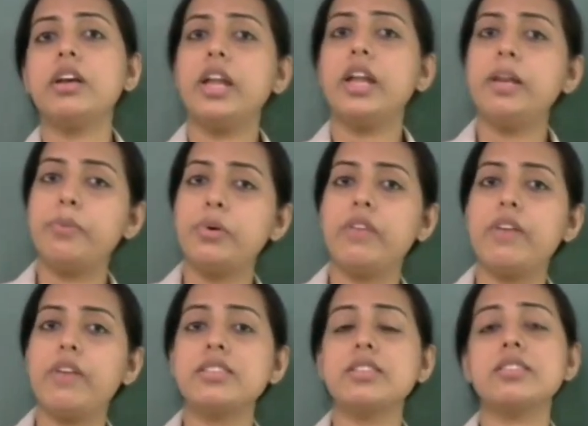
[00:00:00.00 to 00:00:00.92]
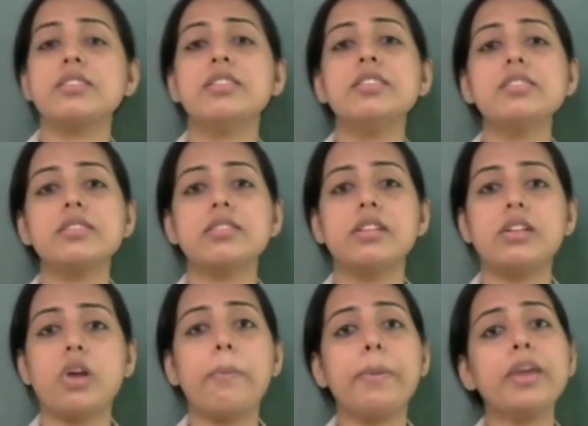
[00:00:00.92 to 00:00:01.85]
Input devices, this
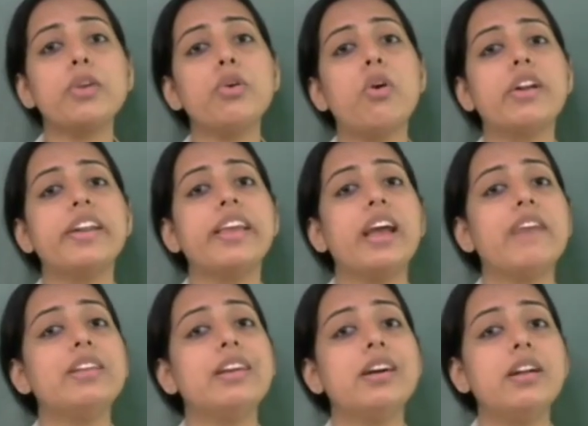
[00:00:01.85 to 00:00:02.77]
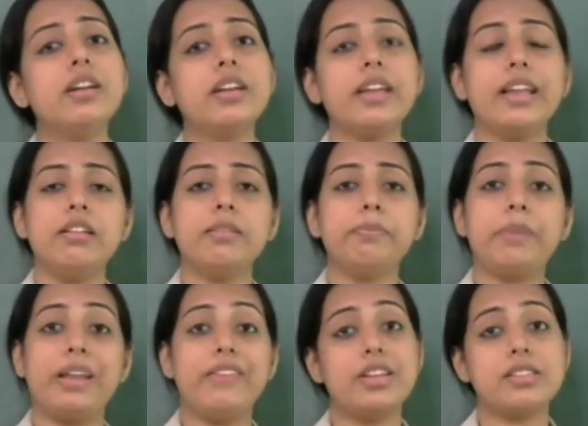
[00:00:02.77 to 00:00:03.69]
topic you already have learned in
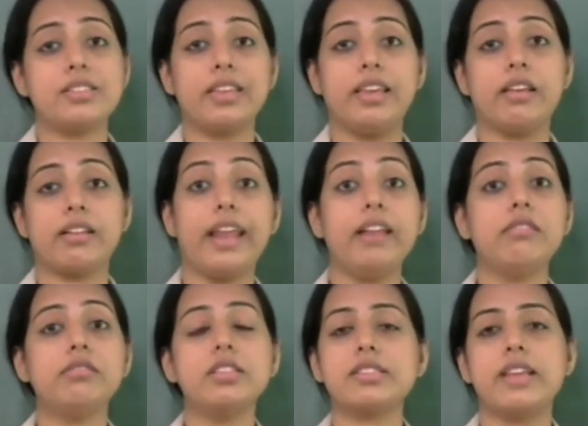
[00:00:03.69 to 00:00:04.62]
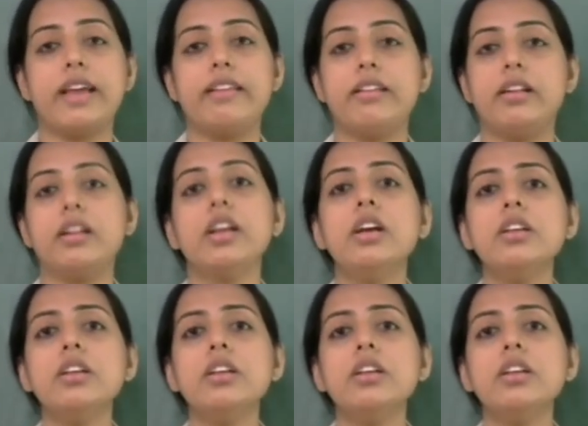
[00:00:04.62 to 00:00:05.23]
previous year, 8th standard.